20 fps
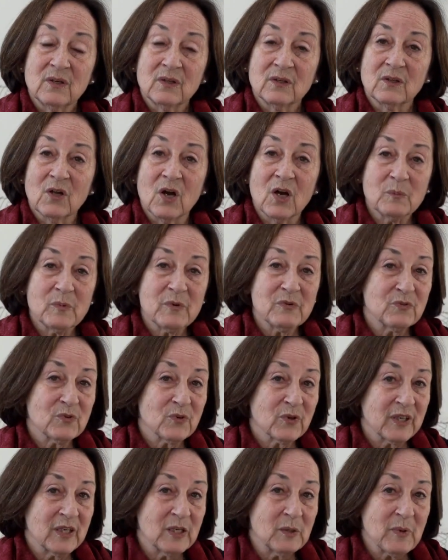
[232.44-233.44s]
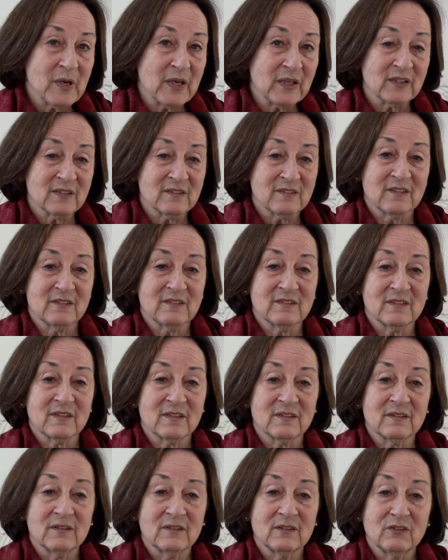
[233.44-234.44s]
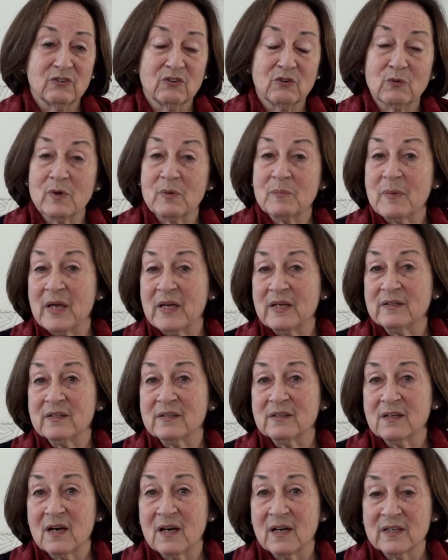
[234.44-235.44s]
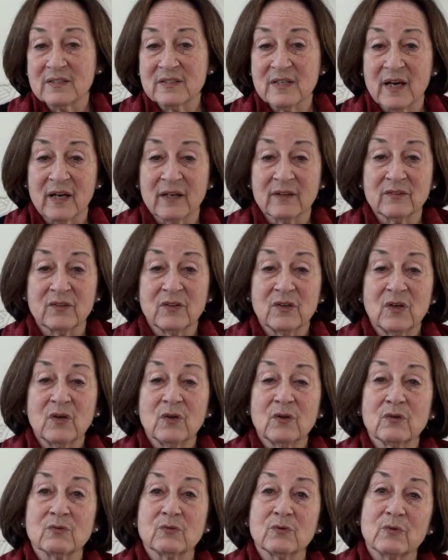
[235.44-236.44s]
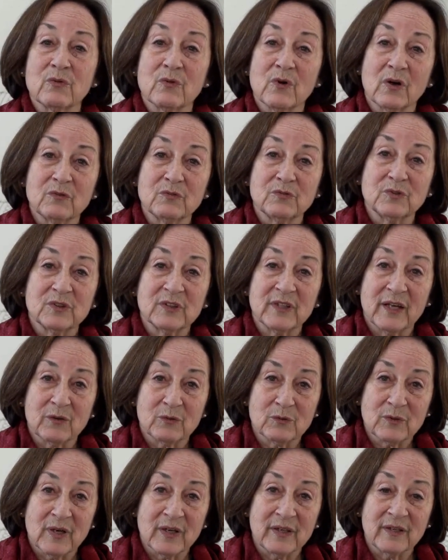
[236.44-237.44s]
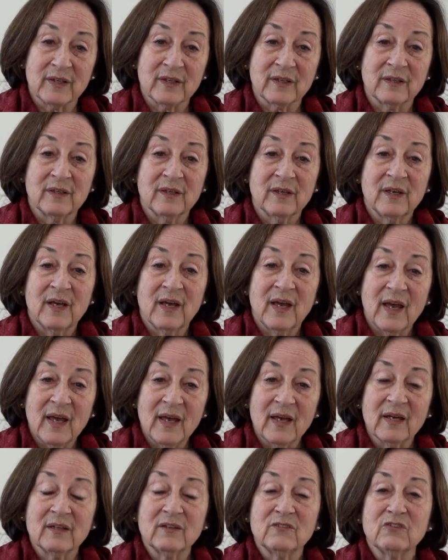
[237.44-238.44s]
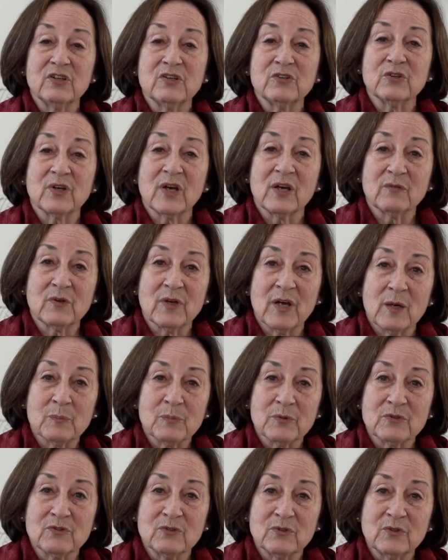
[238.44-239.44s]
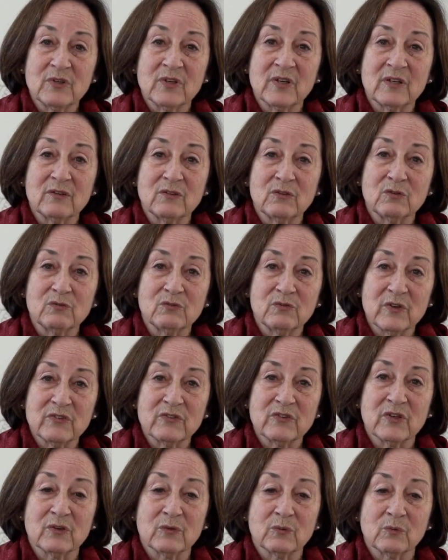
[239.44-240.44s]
Long before email existed, she remained in contact through thoughtful letter writing, and she took every opportunity to visit